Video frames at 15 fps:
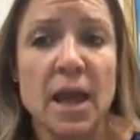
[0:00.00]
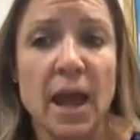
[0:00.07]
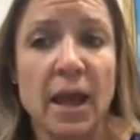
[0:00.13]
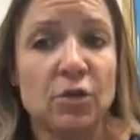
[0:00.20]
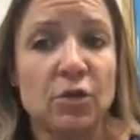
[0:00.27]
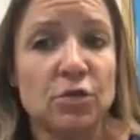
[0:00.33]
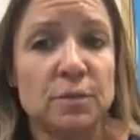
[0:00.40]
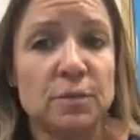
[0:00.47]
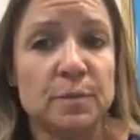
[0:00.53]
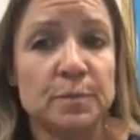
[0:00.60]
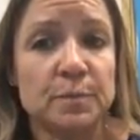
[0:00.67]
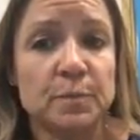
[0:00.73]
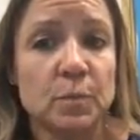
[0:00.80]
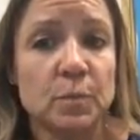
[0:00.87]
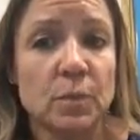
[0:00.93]
angle.
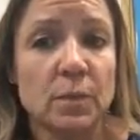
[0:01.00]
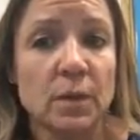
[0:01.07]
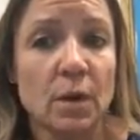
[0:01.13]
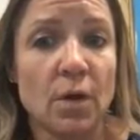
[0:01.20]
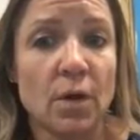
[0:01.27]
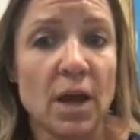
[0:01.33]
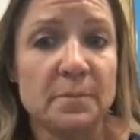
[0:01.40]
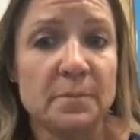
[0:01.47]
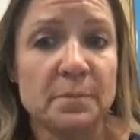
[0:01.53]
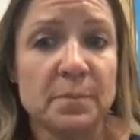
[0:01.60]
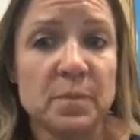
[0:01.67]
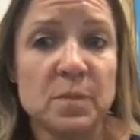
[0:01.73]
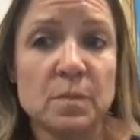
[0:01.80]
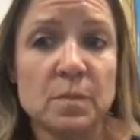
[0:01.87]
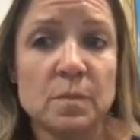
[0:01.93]
Okay,
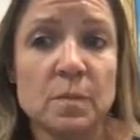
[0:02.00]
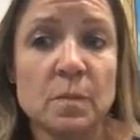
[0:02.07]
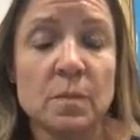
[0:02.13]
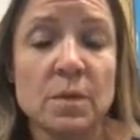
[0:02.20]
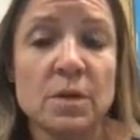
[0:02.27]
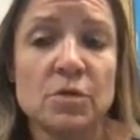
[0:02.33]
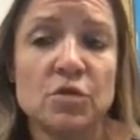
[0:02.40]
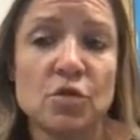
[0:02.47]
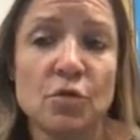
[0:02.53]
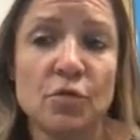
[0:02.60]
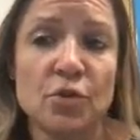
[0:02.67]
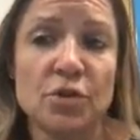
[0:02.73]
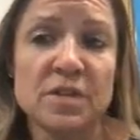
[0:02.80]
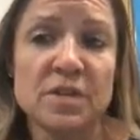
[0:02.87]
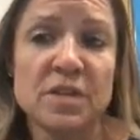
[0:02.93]
so
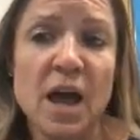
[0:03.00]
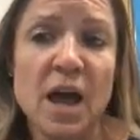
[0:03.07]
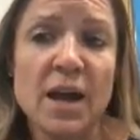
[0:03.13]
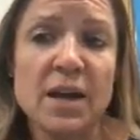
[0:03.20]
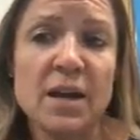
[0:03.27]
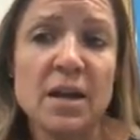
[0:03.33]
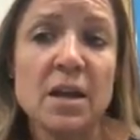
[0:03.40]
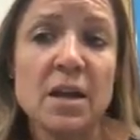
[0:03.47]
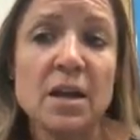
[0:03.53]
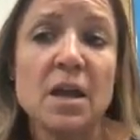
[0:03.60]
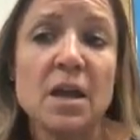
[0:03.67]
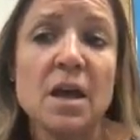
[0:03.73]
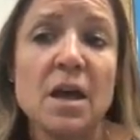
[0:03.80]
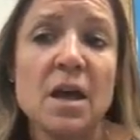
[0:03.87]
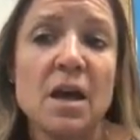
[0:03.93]
for the sine
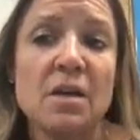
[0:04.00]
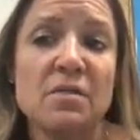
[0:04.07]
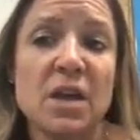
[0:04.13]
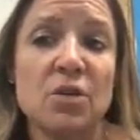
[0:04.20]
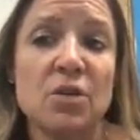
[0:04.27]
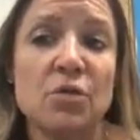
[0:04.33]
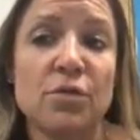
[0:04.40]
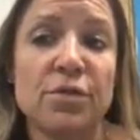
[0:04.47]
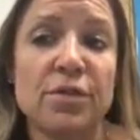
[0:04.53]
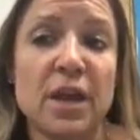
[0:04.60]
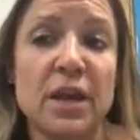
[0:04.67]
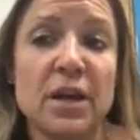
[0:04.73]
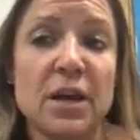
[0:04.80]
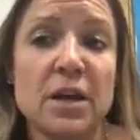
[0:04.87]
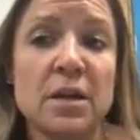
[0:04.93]
of angle
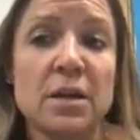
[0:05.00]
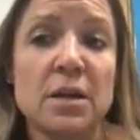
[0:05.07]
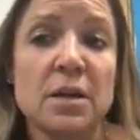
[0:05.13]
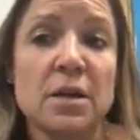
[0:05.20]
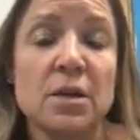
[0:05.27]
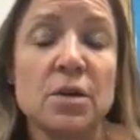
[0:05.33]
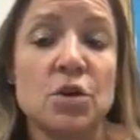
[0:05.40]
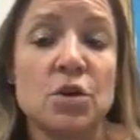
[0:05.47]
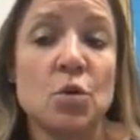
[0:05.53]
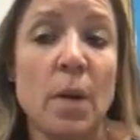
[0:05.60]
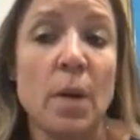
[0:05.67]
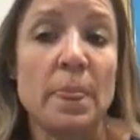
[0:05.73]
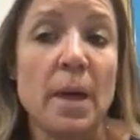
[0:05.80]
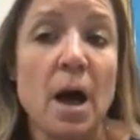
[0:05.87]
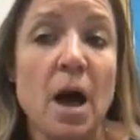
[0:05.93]
theta, you
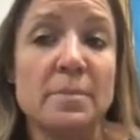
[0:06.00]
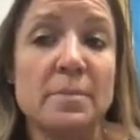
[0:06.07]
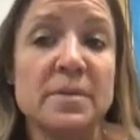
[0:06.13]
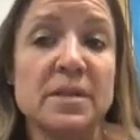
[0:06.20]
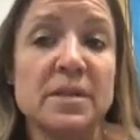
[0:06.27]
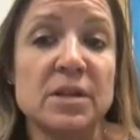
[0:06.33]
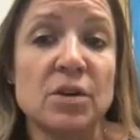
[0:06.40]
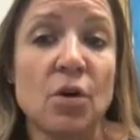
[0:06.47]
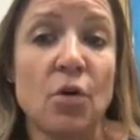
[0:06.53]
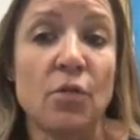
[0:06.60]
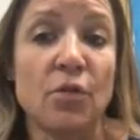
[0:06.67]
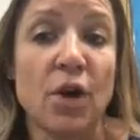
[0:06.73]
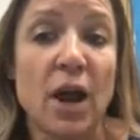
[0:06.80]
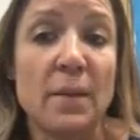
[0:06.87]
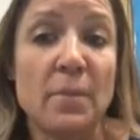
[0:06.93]
want the opposite
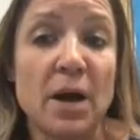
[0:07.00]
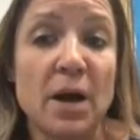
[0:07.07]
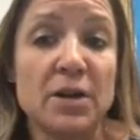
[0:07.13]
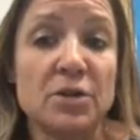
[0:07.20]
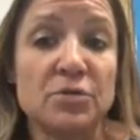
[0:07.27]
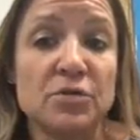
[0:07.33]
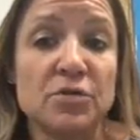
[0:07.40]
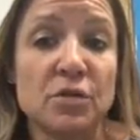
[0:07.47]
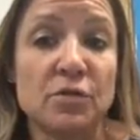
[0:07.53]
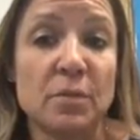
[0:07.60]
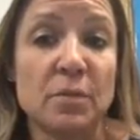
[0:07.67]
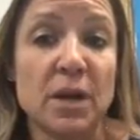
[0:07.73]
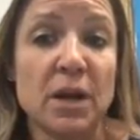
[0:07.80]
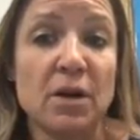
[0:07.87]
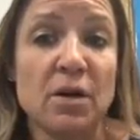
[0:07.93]
over hypotenuse. So
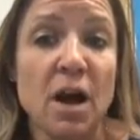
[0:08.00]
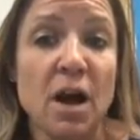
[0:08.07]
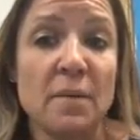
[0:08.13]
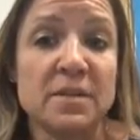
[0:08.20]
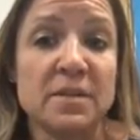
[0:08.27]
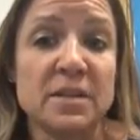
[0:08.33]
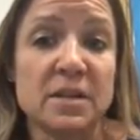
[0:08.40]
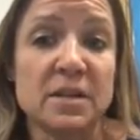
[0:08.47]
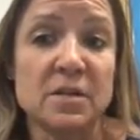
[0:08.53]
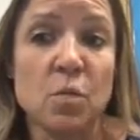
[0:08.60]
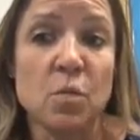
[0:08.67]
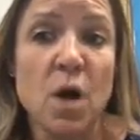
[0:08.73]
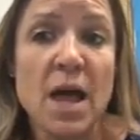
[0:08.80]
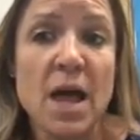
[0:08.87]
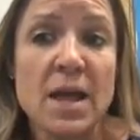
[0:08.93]
from here, opposite is
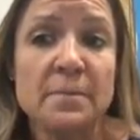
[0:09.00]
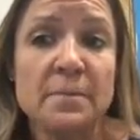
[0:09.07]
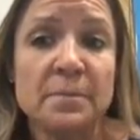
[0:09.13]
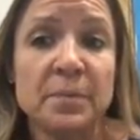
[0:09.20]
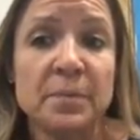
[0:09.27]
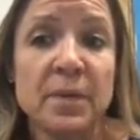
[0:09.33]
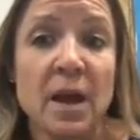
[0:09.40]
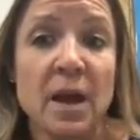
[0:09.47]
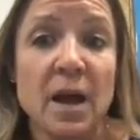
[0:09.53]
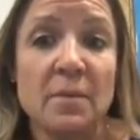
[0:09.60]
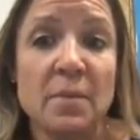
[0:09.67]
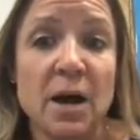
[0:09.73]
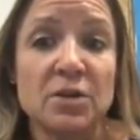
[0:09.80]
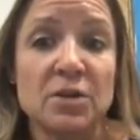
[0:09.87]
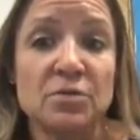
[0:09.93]
y,
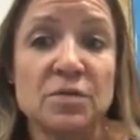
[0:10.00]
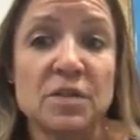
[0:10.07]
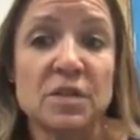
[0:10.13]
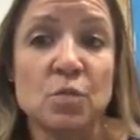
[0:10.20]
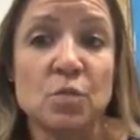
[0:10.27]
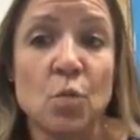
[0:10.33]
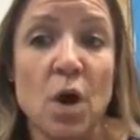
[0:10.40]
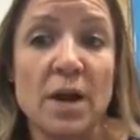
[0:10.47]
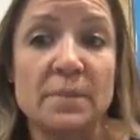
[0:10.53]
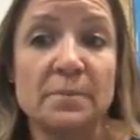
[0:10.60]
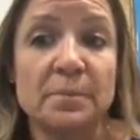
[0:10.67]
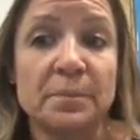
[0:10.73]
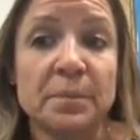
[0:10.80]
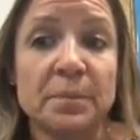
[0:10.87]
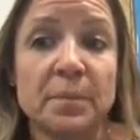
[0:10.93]
hypotenuse is 1.
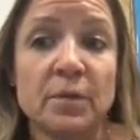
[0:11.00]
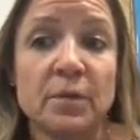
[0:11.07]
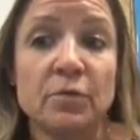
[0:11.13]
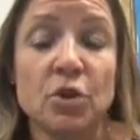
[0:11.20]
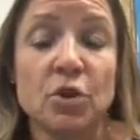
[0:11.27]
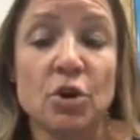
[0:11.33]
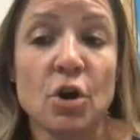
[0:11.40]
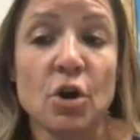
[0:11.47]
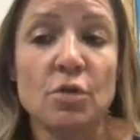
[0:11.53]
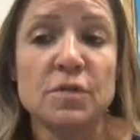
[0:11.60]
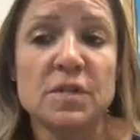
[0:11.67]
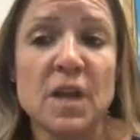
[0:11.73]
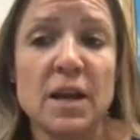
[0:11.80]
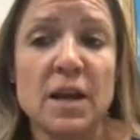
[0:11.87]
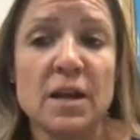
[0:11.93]
For the
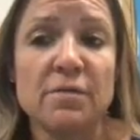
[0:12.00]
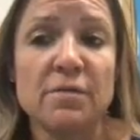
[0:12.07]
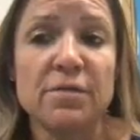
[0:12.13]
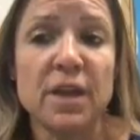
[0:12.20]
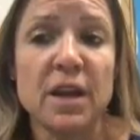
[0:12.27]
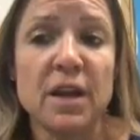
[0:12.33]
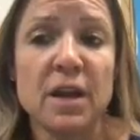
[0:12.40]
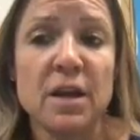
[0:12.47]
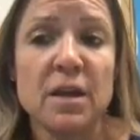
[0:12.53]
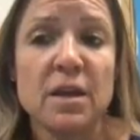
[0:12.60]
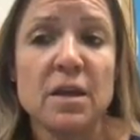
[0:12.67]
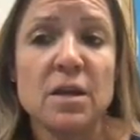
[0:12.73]
cosine of theta,